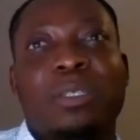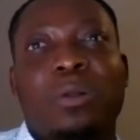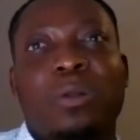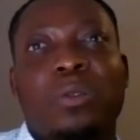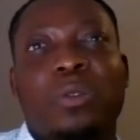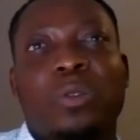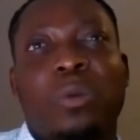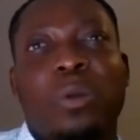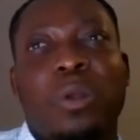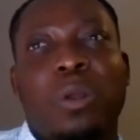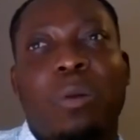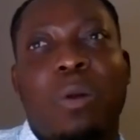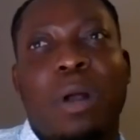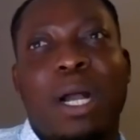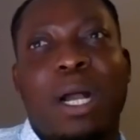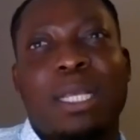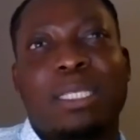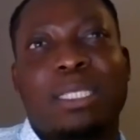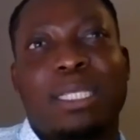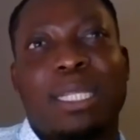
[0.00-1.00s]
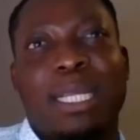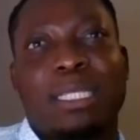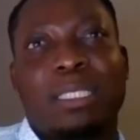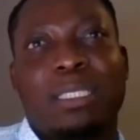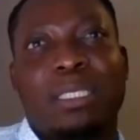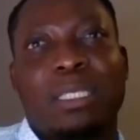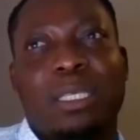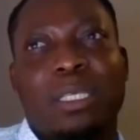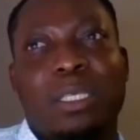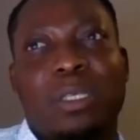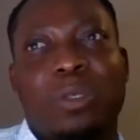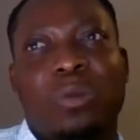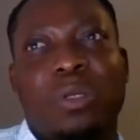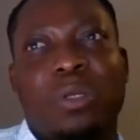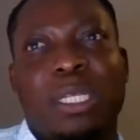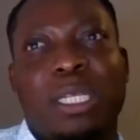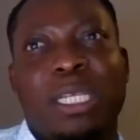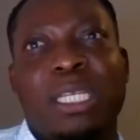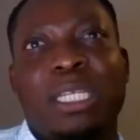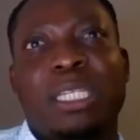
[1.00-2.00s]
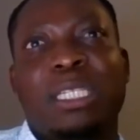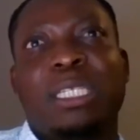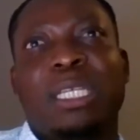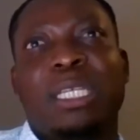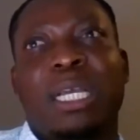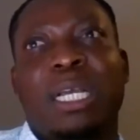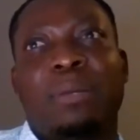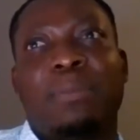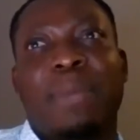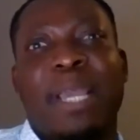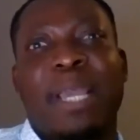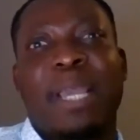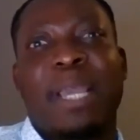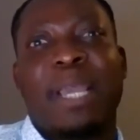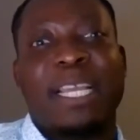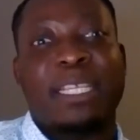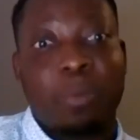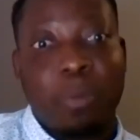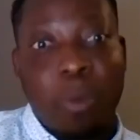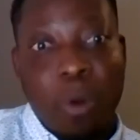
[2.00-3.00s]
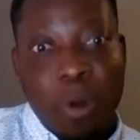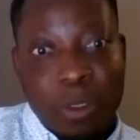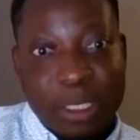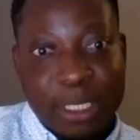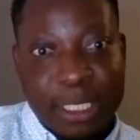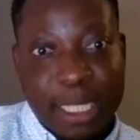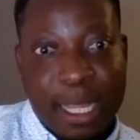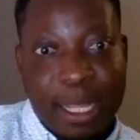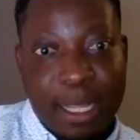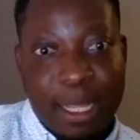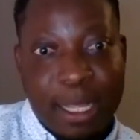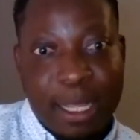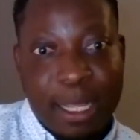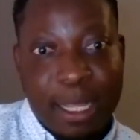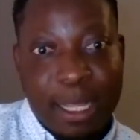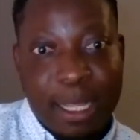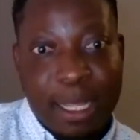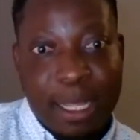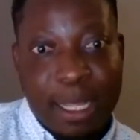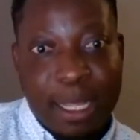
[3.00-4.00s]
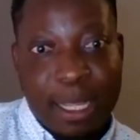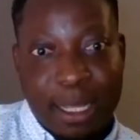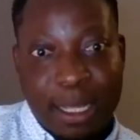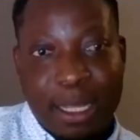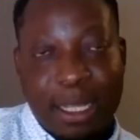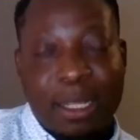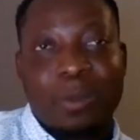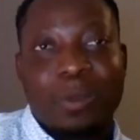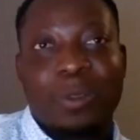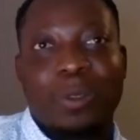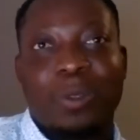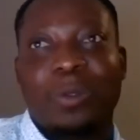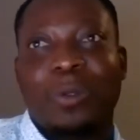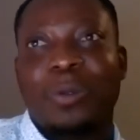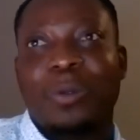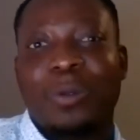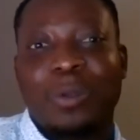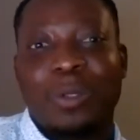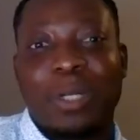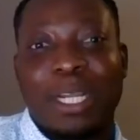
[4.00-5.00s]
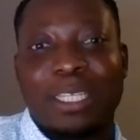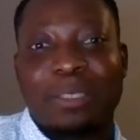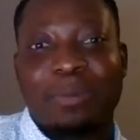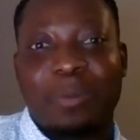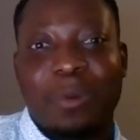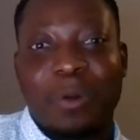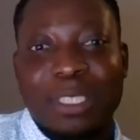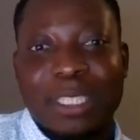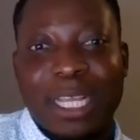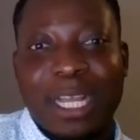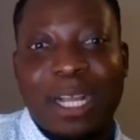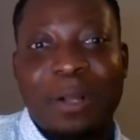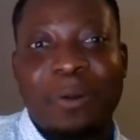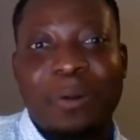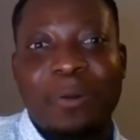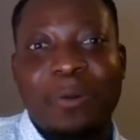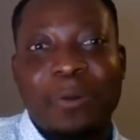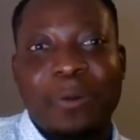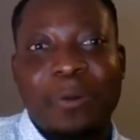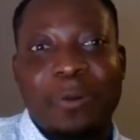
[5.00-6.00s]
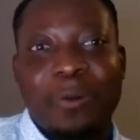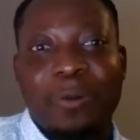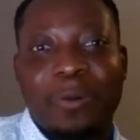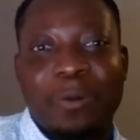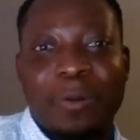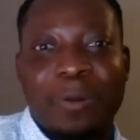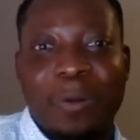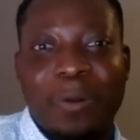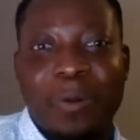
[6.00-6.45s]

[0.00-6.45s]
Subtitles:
also requires that you need a sponsor. So a sponsor who